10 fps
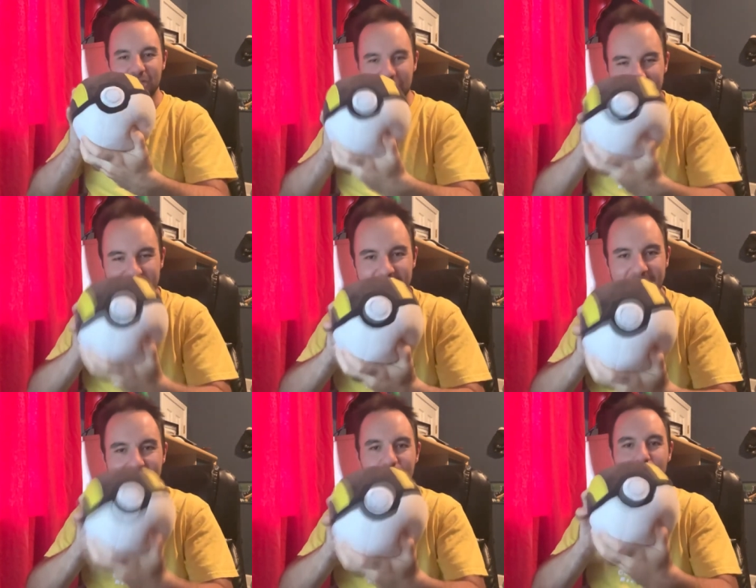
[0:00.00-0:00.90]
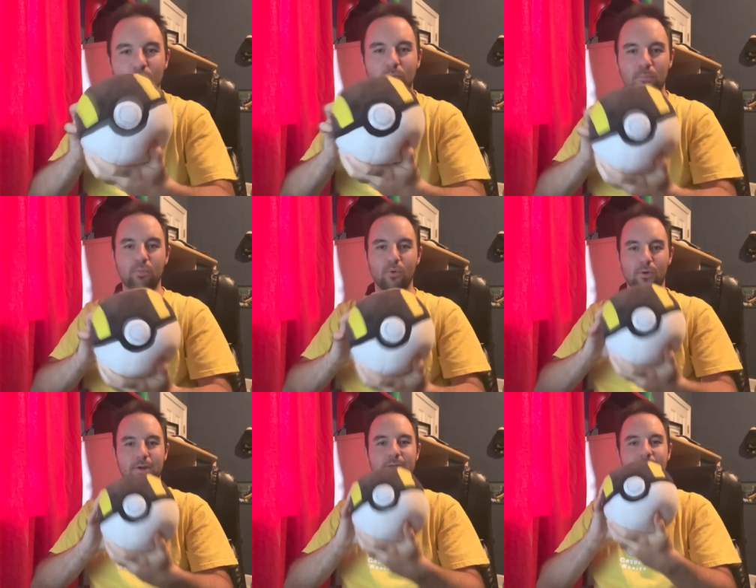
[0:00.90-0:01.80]
just like how you were
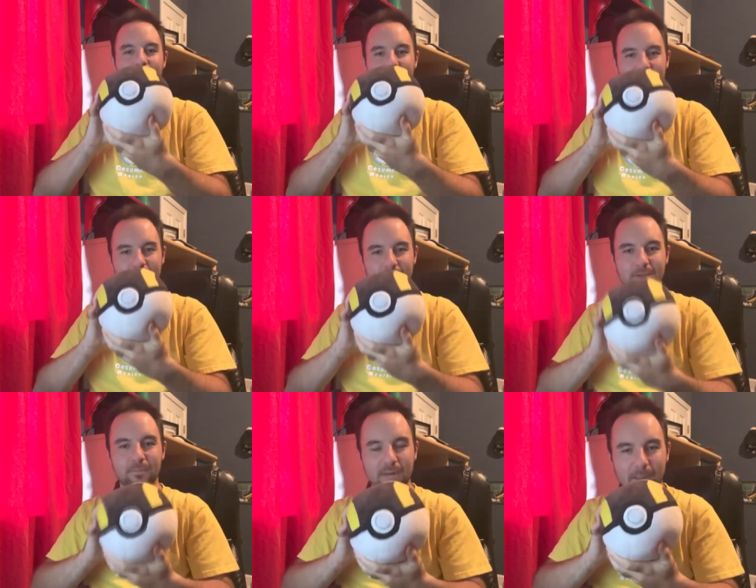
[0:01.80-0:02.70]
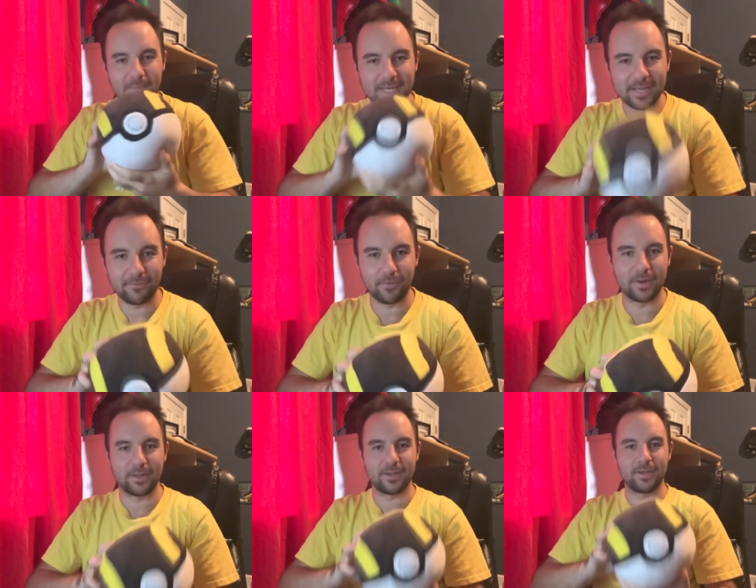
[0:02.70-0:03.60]
born, but I'm
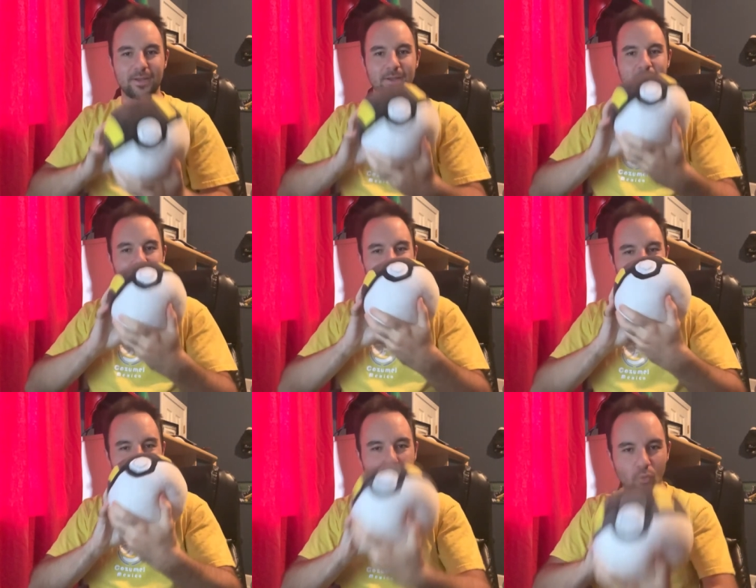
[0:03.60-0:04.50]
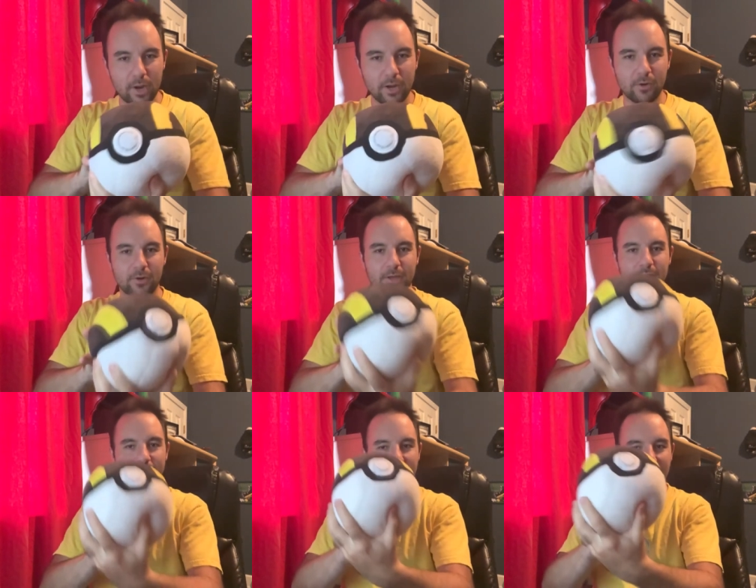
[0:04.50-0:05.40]
different because I'm weird
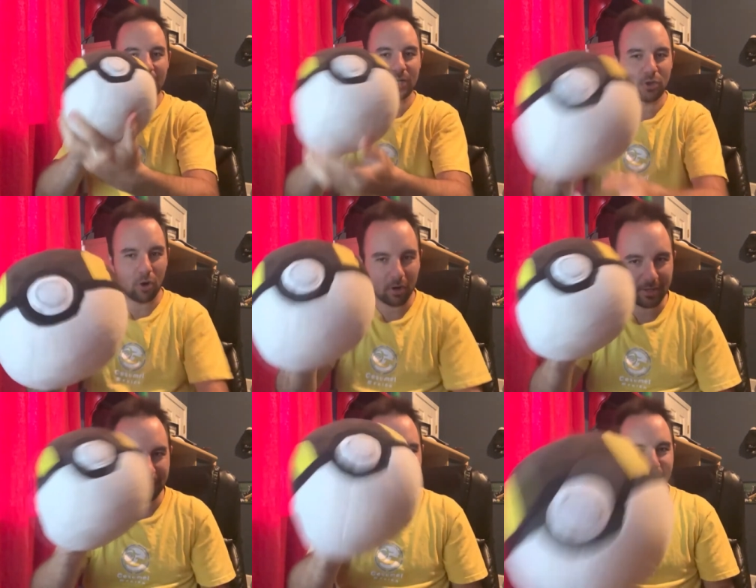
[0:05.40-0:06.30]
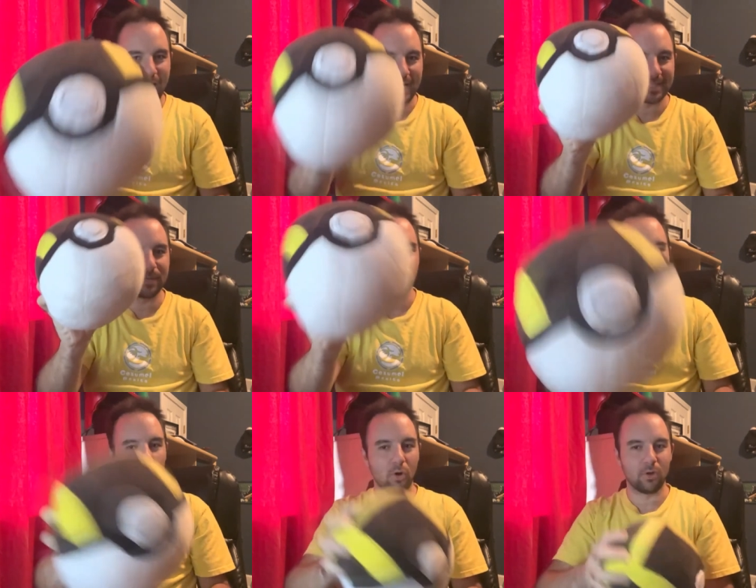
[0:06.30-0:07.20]
and I talk to flaccid
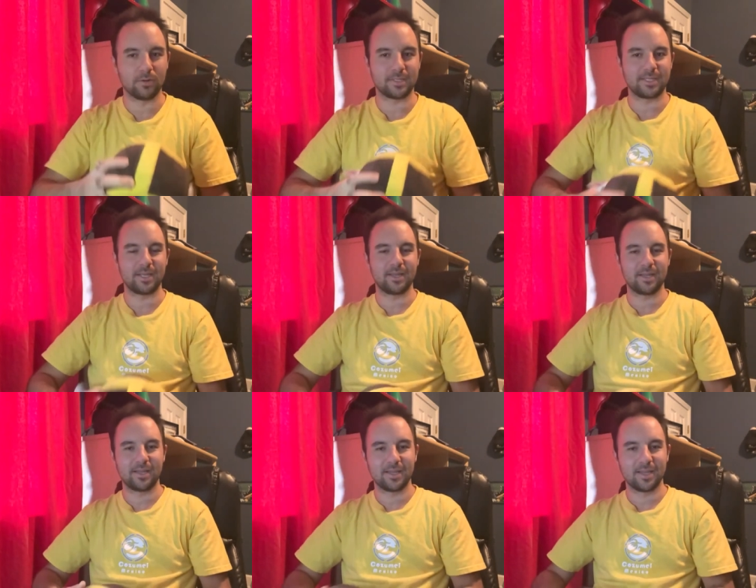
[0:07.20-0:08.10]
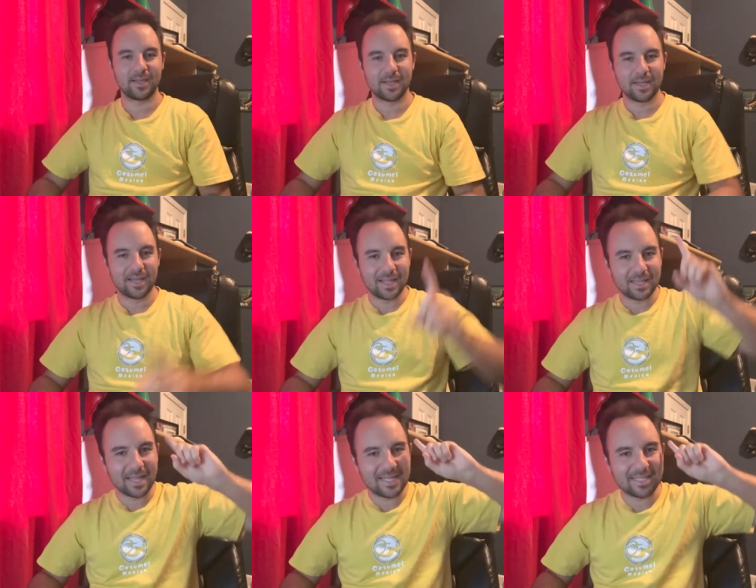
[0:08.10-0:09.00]
balls.
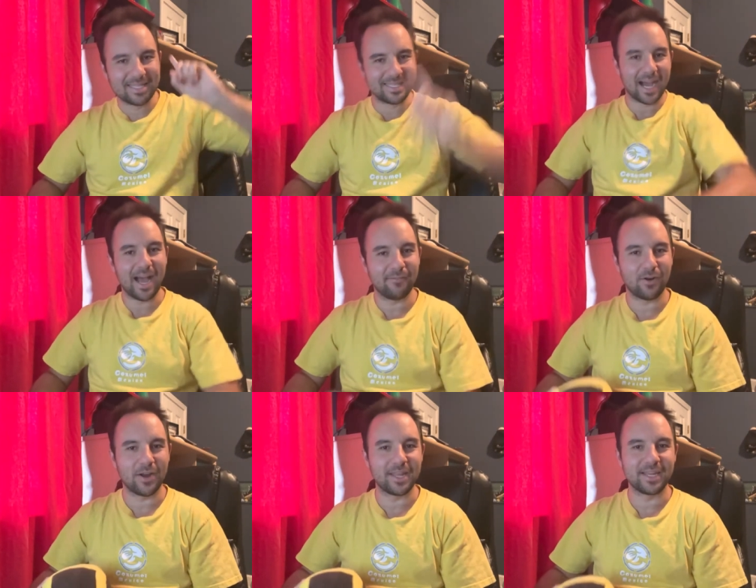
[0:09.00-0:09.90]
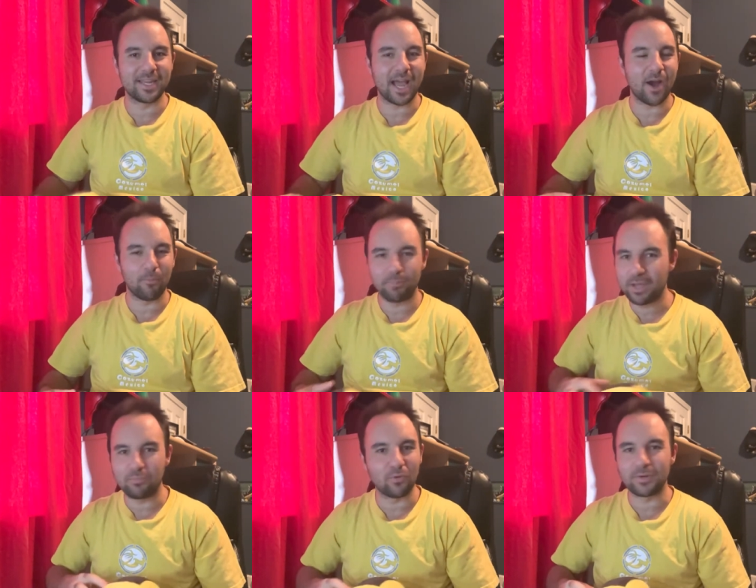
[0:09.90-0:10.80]
Let's dive on into how
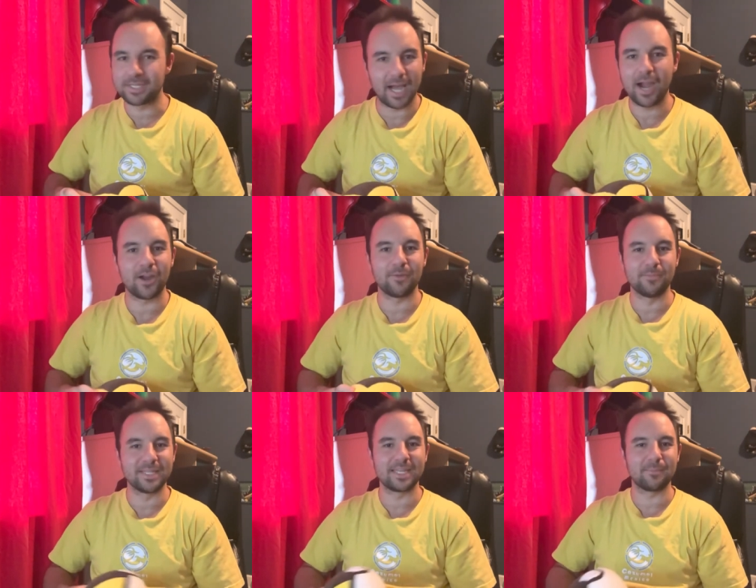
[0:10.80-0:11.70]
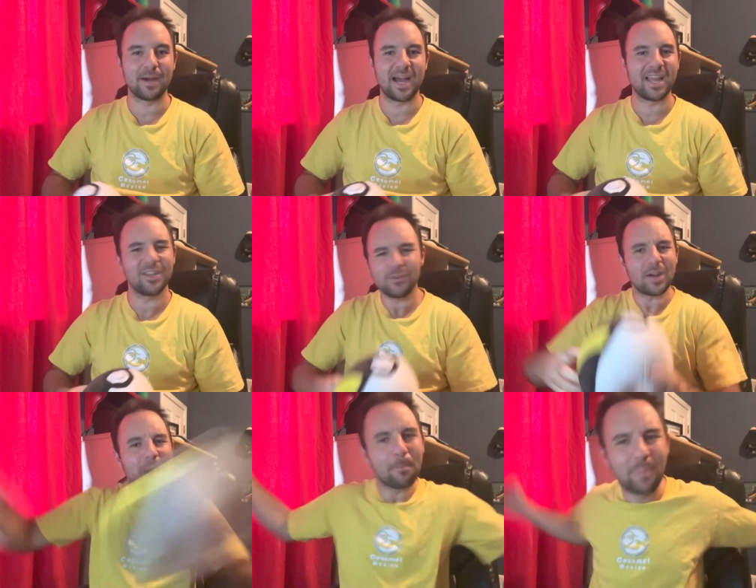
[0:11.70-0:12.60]
people are tired of Mystic Mine. You're
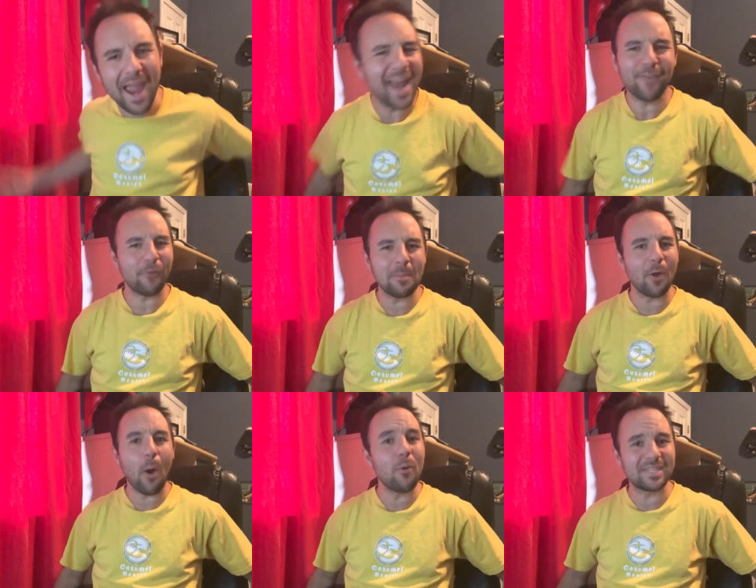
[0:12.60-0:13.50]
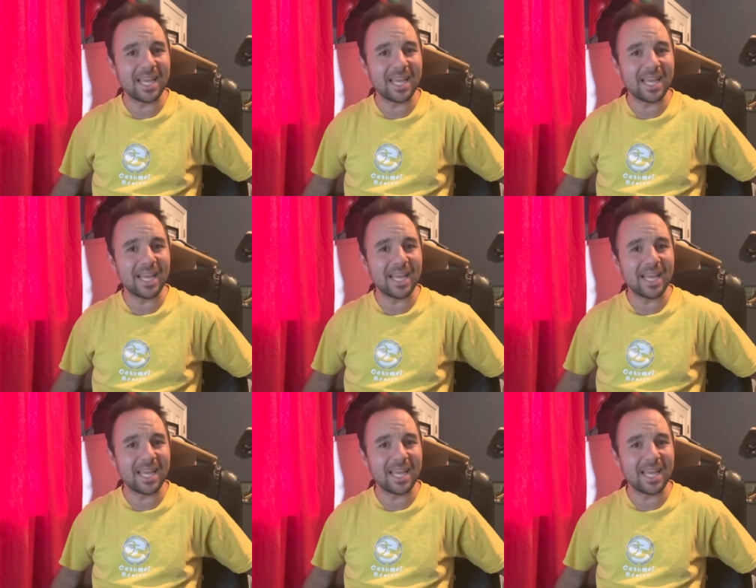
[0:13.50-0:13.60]
trying to ban it from your